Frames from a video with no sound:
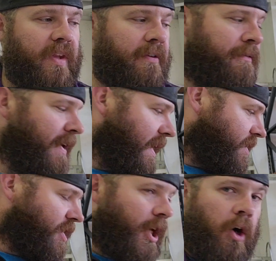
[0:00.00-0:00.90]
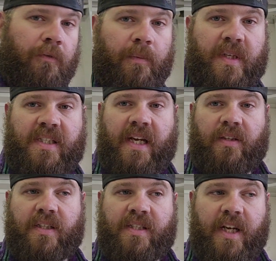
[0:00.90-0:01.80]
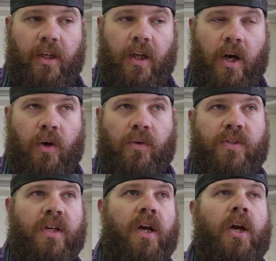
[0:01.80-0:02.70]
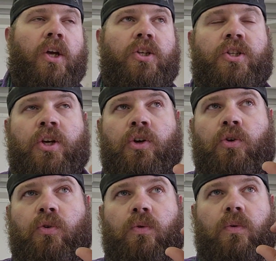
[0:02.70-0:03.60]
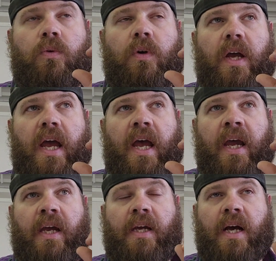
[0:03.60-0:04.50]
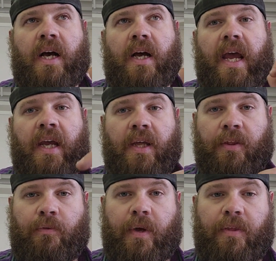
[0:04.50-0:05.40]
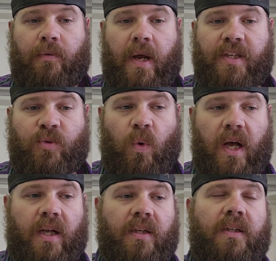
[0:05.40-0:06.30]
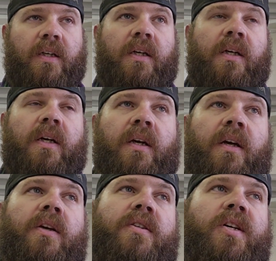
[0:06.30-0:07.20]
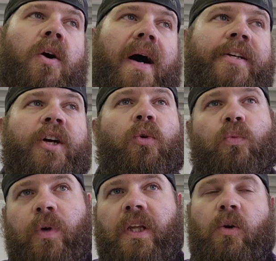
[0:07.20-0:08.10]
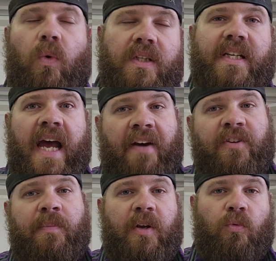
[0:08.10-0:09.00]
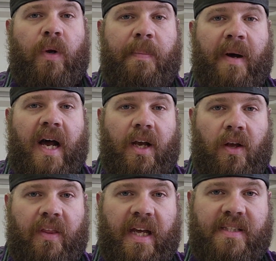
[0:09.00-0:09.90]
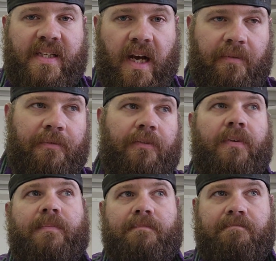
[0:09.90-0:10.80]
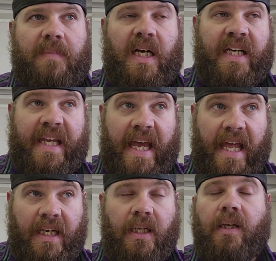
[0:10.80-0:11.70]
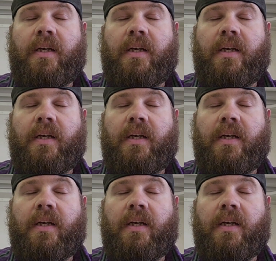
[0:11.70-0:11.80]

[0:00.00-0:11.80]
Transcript: fittings to go from the stainless steel hose to a AN3 thread as well. So I don't really want to have to rebuy all that stuff again.